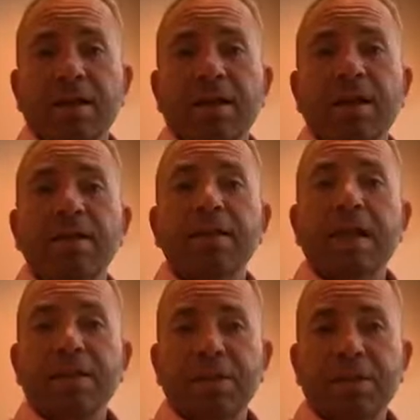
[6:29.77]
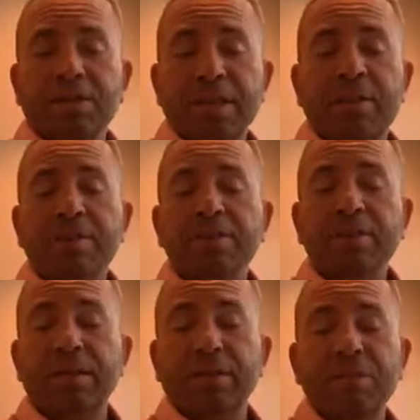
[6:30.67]
A good example is
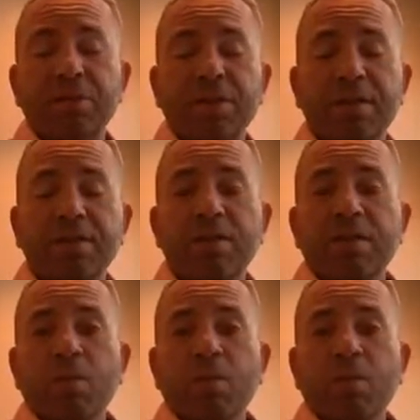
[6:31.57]
in Lake Michigan.